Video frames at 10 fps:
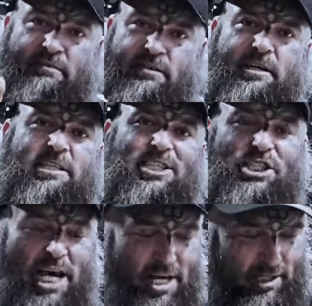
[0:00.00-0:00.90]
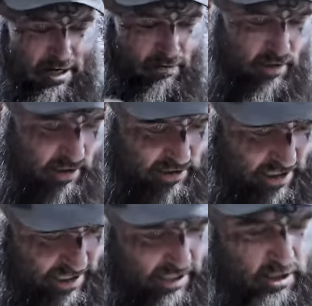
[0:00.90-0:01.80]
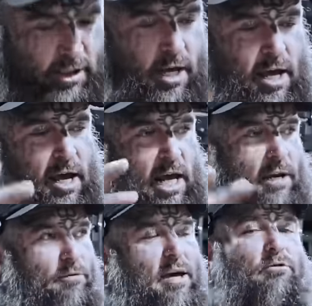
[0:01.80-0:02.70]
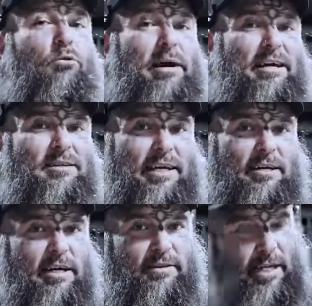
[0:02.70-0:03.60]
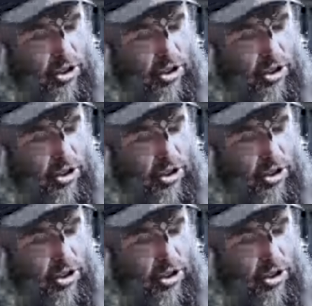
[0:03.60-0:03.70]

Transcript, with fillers: everything is a chain and everything is connected. And if we have a weak link in that